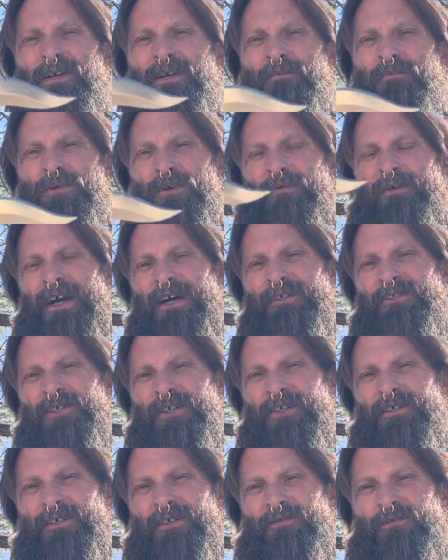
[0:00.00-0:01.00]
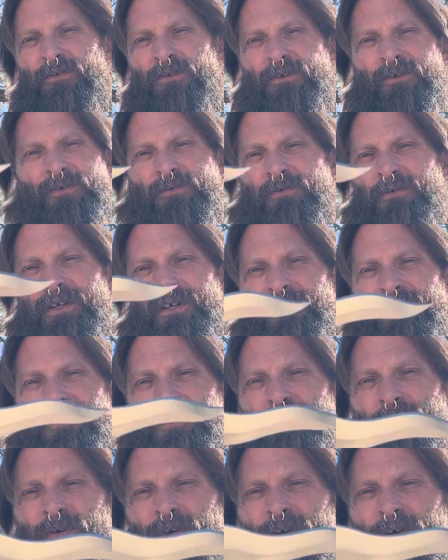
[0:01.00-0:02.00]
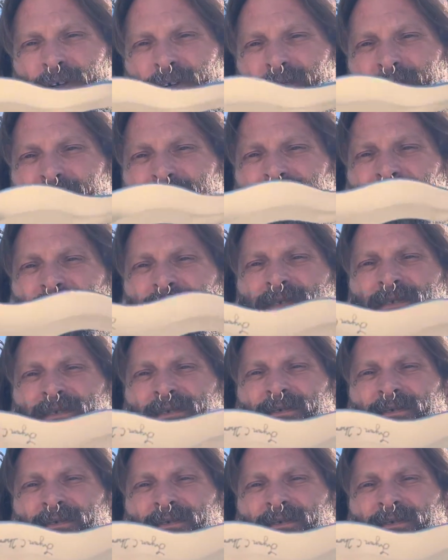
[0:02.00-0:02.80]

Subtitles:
But around Junker Forge, we don't support Emerson.